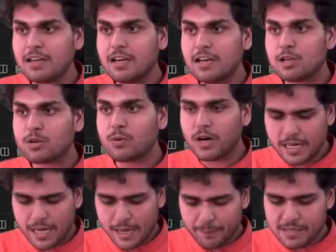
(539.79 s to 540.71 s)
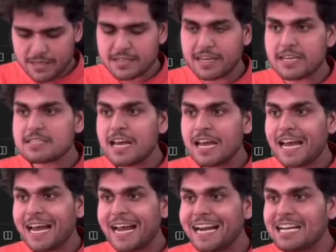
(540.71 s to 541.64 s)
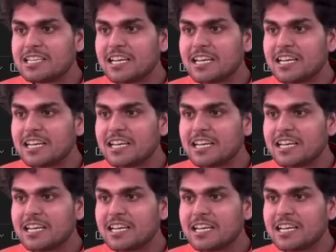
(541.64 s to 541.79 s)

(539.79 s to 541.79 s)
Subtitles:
So what happens is, it just